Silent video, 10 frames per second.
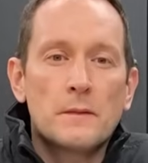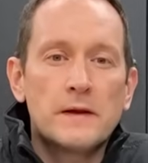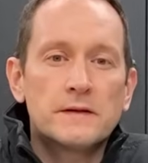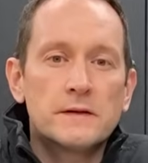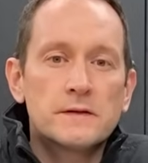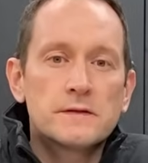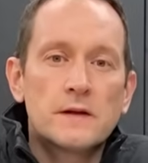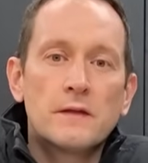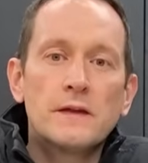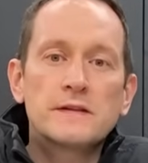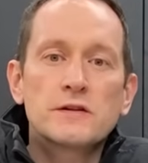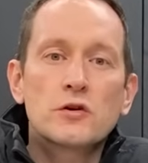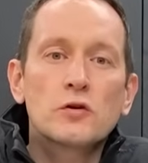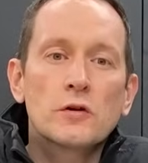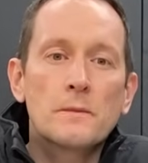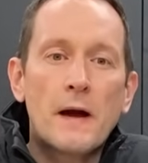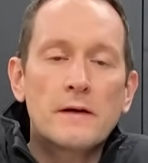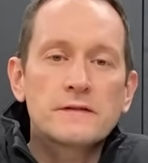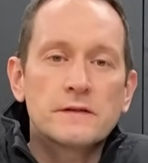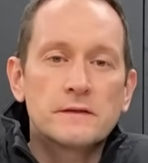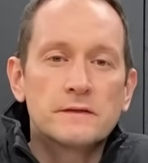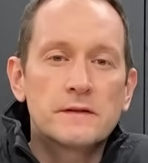meters, this is a good comparison